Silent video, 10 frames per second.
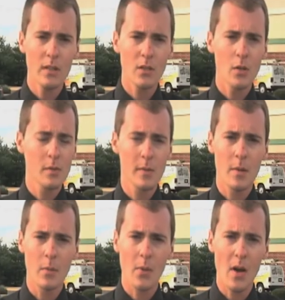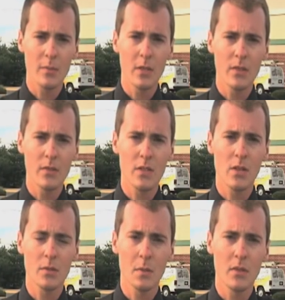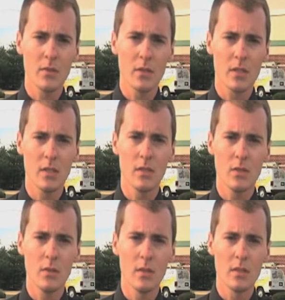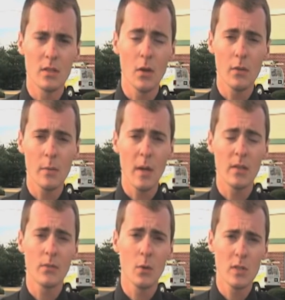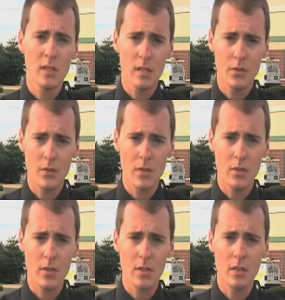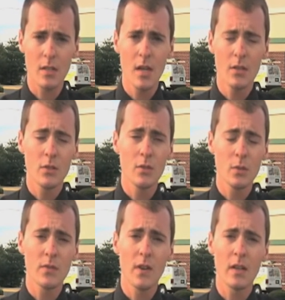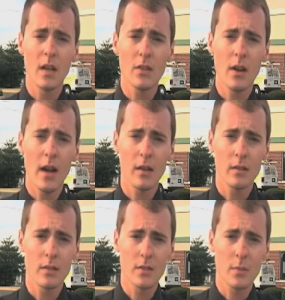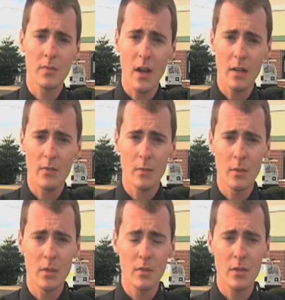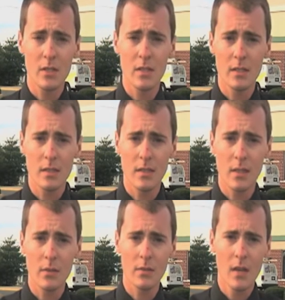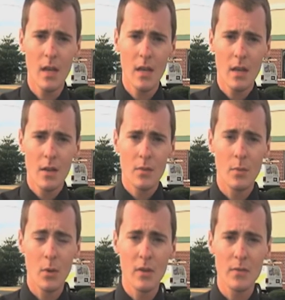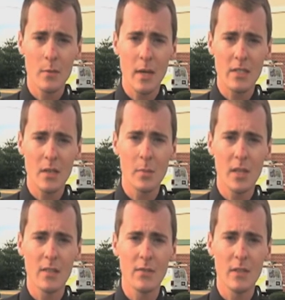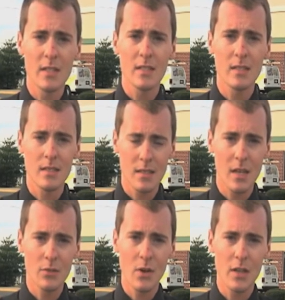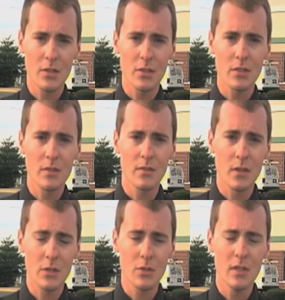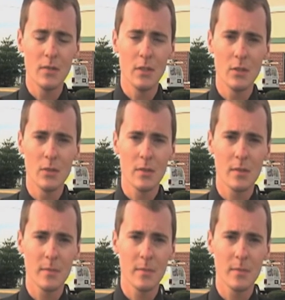has always become a problem here for Salisbury University students, and hopefully by enforcing these restrictions, students will find other outlets provided from the university itself. Reporting from outside Planet Fitness, this is Taylor Rogers for SUTV News.